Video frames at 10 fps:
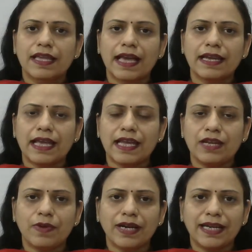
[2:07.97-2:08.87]
Can
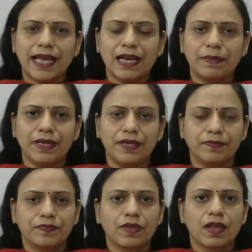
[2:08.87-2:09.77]
anyone tell me
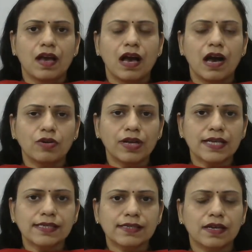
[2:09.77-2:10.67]
how
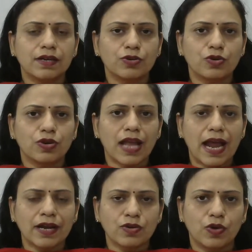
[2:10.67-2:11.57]
does control
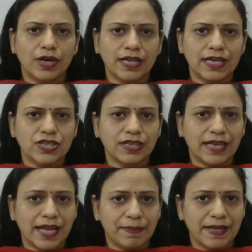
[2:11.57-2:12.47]
and coordination
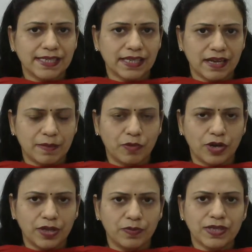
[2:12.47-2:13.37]
take place in our
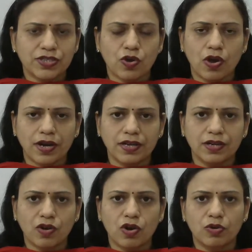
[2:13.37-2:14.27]
body? Which
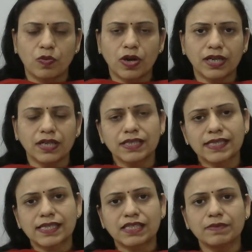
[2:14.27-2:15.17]
organ or what
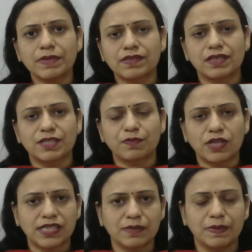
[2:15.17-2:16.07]
system is
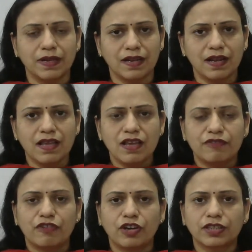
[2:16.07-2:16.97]
responsible
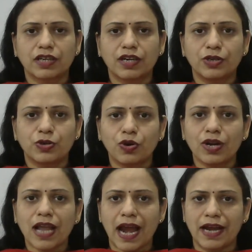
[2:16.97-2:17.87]
for the
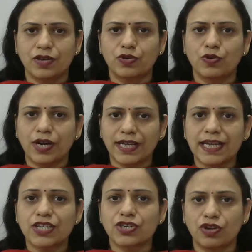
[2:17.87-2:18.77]
control and
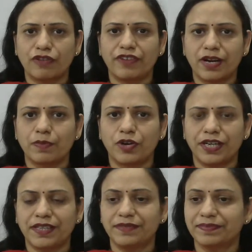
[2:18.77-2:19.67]
coordination of our body?